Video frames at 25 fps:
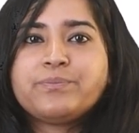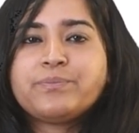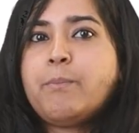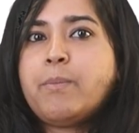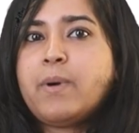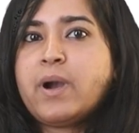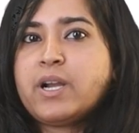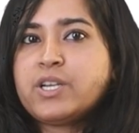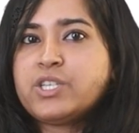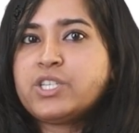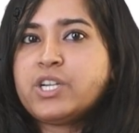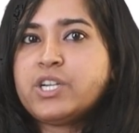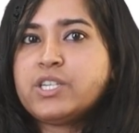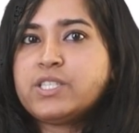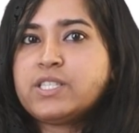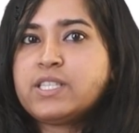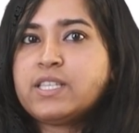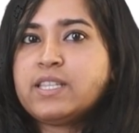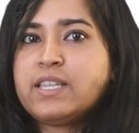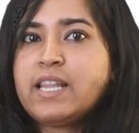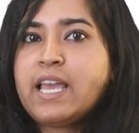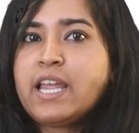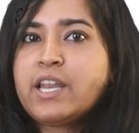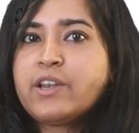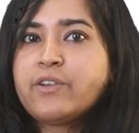bar charts
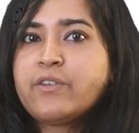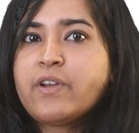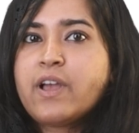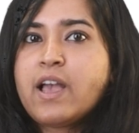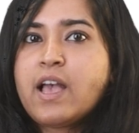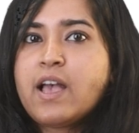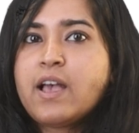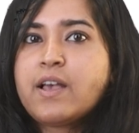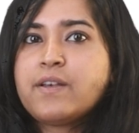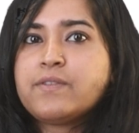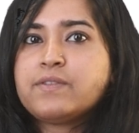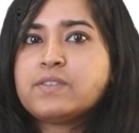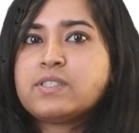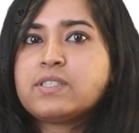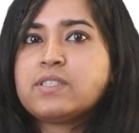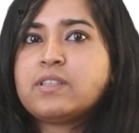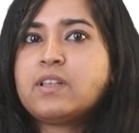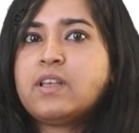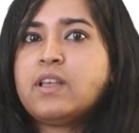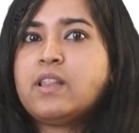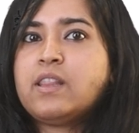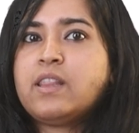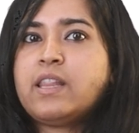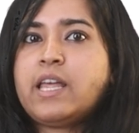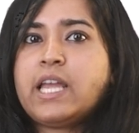and line
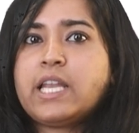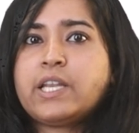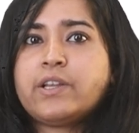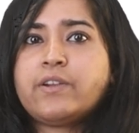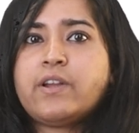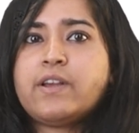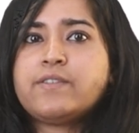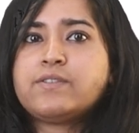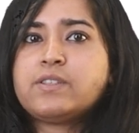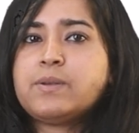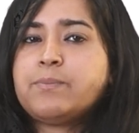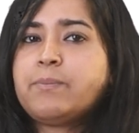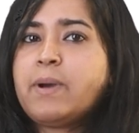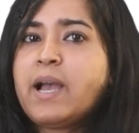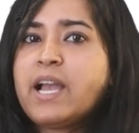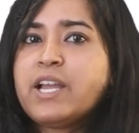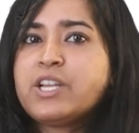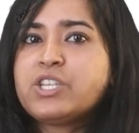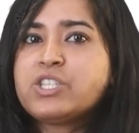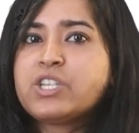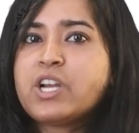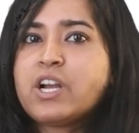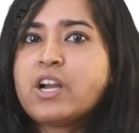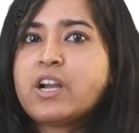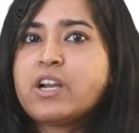graphs and pie
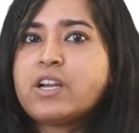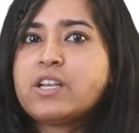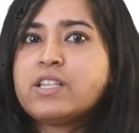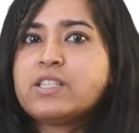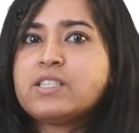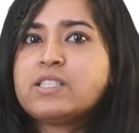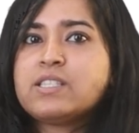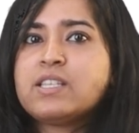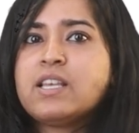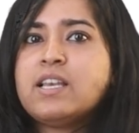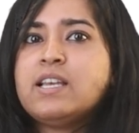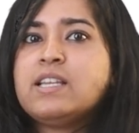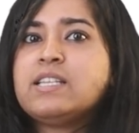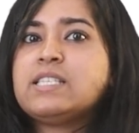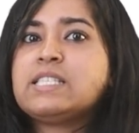charts,